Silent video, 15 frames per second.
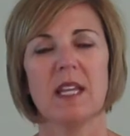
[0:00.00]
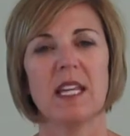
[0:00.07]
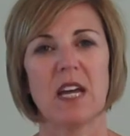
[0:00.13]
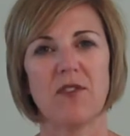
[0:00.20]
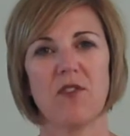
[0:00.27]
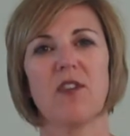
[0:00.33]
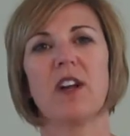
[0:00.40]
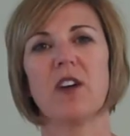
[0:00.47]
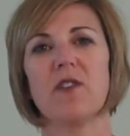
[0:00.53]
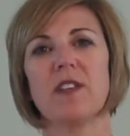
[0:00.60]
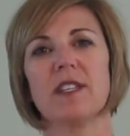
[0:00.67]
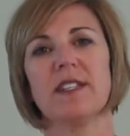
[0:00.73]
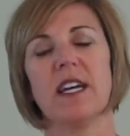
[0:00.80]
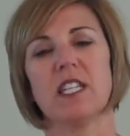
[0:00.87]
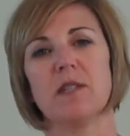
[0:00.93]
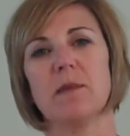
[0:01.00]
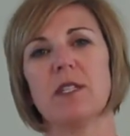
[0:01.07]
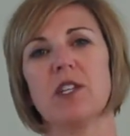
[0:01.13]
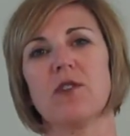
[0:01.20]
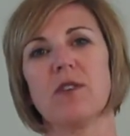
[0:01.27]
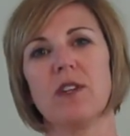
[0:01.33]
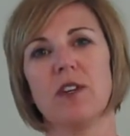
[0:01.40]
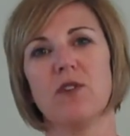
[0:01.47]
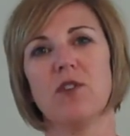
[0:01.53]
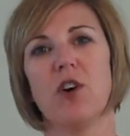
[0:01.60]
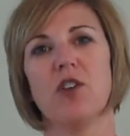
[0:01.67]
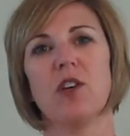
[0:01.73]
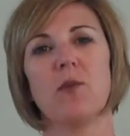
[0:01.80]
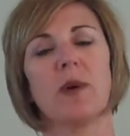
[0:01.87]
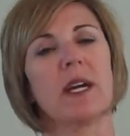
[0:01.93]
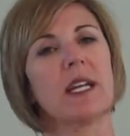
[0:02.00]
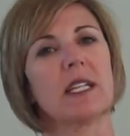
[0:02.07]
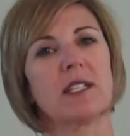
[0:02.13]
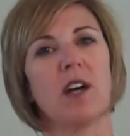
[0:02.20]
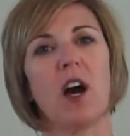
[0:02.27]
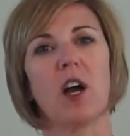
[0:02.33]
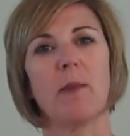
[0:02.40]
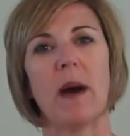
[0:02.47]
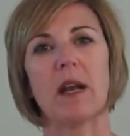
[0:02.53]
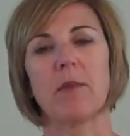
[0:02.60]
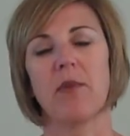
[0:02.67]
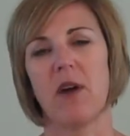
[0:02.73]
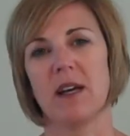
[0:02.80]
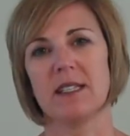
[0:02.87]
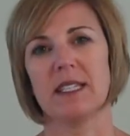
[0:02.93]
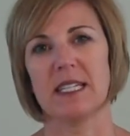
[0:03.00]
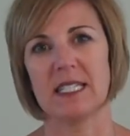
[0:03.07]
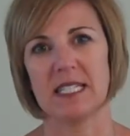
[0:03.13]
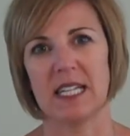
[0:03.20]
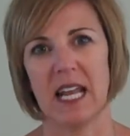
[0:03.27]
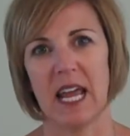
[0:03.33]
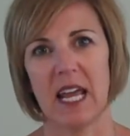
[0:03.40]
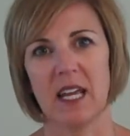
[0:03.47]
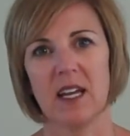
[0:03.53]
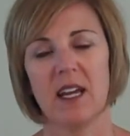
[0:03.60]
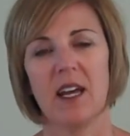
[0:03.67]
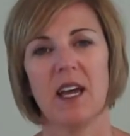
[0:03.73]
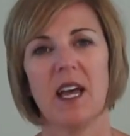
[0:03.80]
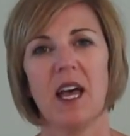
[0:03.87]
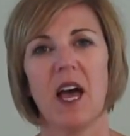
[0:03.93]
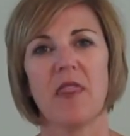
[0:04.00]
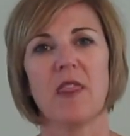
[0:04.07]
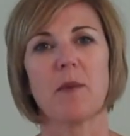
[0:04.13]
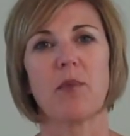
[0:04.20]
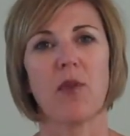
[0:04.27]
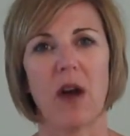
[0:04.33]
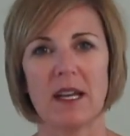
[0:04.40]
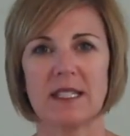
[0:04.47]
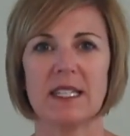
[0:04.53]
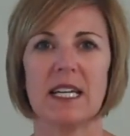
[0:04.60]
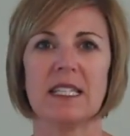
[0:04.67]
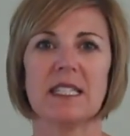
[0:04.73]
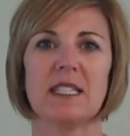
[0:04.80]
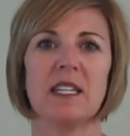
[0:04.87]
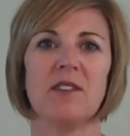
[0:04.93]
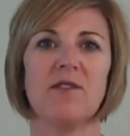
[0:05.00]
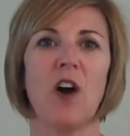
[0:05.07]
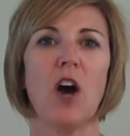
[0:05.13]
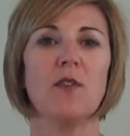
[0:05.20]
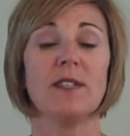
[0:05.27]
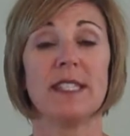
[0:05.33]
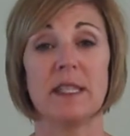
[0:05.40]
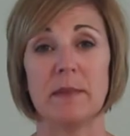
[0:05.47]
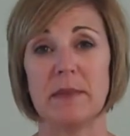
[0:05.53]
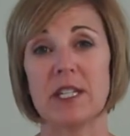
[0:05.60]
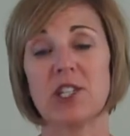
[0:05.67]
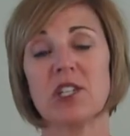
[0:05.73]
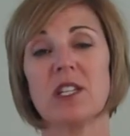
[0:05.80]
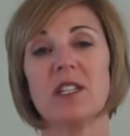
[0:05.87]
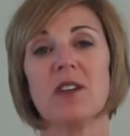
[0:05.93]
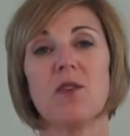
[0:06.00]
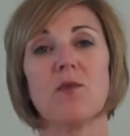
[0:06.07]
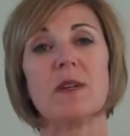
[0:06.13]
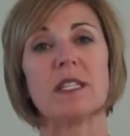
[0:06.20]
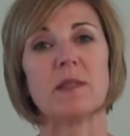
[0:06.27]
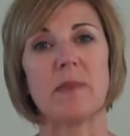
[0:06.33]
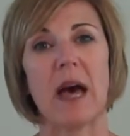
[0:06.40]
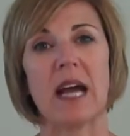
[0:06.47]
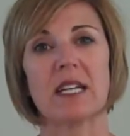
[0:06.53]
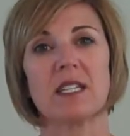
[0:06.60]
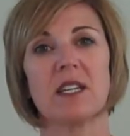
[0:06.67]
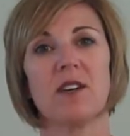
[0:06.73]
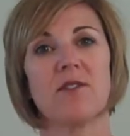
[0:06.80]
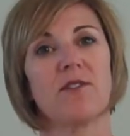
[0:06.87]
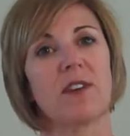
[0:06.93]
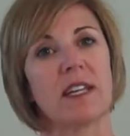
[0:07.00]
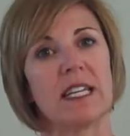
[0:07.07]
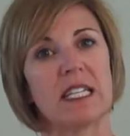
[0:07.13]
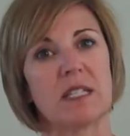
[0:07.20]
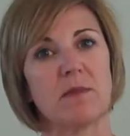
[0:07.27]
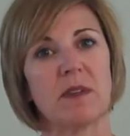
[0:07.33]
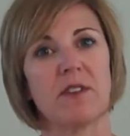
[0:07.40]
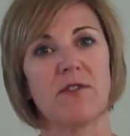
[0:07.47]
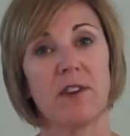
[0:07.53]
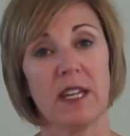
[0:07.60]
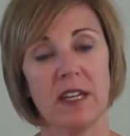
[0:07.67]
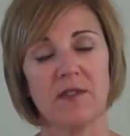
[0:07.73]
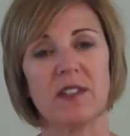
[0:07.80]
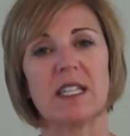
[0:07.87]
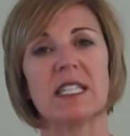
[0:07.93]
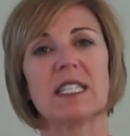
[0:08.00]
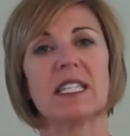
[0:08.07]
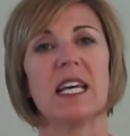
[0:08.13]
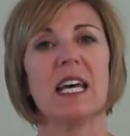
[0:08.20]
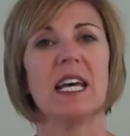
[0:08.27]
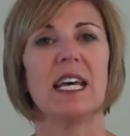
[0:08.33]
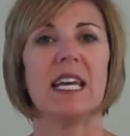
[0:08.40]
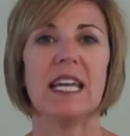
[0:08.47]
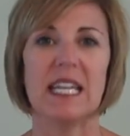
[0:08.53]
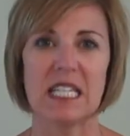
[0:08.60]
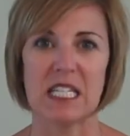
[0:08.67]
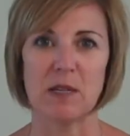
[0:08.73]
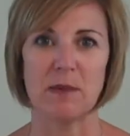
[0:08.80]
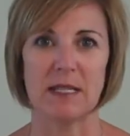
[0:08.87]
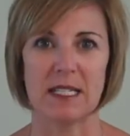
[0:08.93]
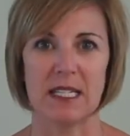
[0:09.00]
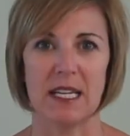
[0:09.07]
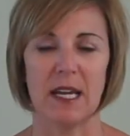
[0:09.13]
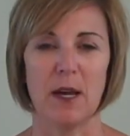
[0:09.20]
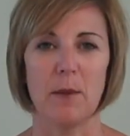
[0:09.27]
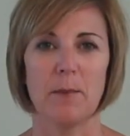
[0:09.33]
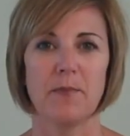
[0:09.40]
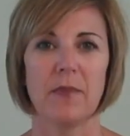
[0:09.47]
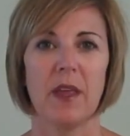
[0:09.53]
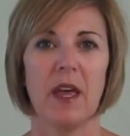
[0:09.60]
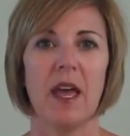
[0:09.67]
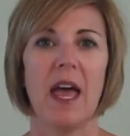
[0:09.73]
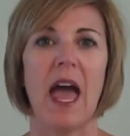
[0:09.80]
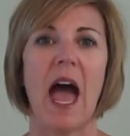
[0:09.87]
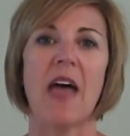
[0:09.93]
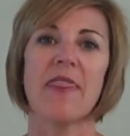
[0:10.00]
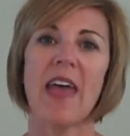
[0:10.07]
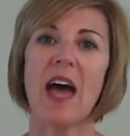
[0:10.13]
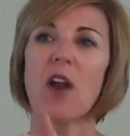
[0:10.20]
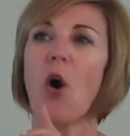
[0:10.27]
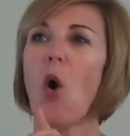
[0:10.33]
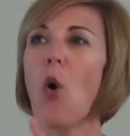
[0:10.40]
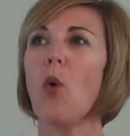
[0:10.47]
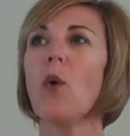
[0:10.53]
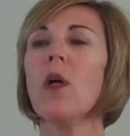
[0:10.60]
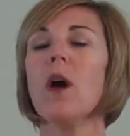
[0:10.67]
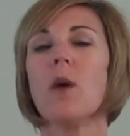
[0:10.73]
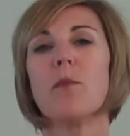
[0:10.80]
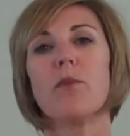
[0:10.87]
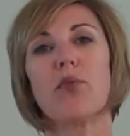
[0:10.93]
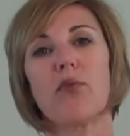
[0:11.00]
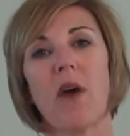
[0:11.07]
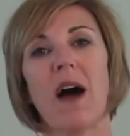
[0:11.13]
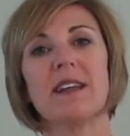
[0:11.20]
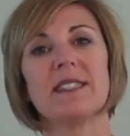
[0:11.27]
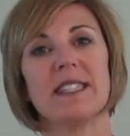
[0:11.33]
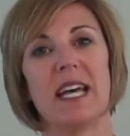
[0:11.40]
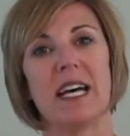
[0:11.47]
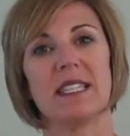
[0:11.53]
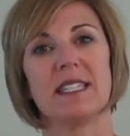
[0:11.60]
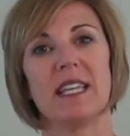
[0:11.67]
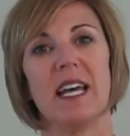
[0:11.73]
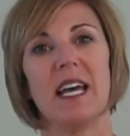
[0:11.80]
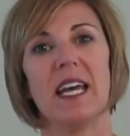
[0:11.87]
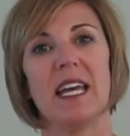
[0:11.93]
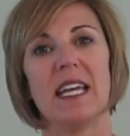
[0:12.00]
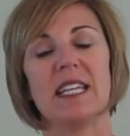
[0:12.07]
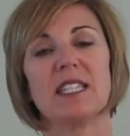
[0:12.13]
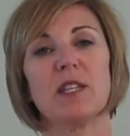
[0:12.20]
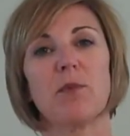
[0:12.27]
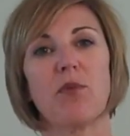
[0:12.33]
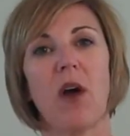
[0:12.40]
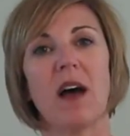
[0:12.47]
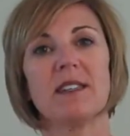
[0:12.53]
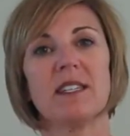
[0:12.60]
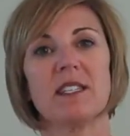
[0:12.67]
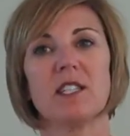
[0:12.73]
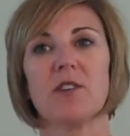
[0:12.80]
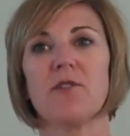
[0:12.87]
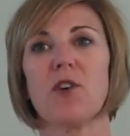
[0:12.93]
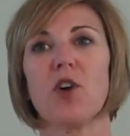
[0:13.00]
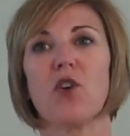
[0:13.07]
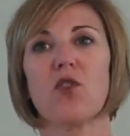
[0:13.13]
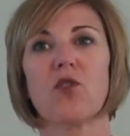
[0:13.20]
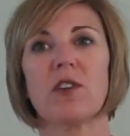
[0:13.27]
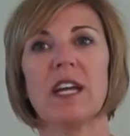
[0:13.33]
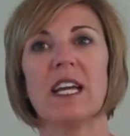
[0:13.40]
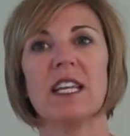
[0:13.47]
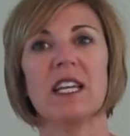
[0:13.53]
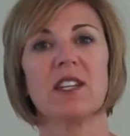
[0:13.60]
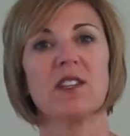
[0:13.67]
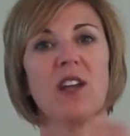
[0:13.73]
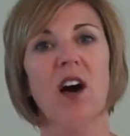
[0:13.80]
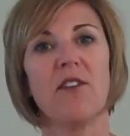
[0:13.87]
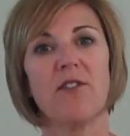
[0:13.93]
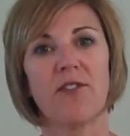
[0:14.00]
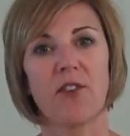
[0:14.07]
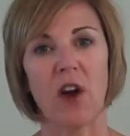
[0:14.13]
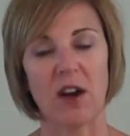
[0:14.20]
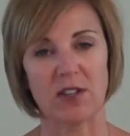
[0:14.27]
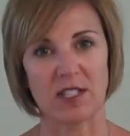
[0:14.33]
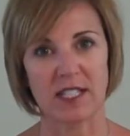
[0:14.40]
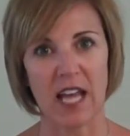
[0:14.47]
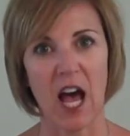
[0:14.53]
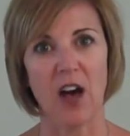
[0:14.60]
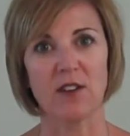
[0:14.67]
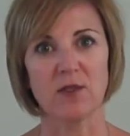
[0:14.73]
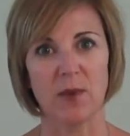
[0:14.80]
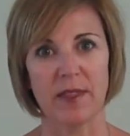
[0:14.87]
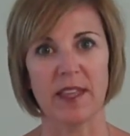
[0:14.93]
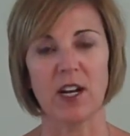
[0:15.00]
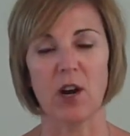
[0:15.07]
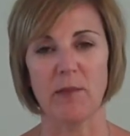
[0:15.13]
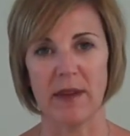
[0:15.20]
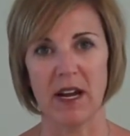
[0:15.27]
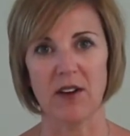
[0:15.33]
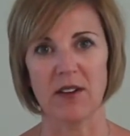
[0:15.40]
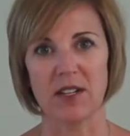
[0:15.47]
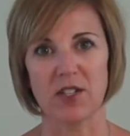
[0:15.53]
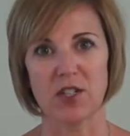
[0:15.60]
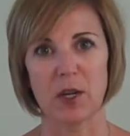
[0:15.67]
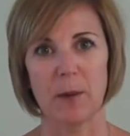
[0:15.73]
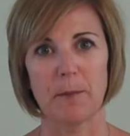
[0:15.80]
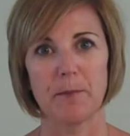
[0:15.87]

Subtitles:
Now, if you read over the session material, you know that we're going to talk about a process today. The process involves submission, respect, forgiveness, intimacy. And that whole process is the process of creating love for ourselves within our marriage.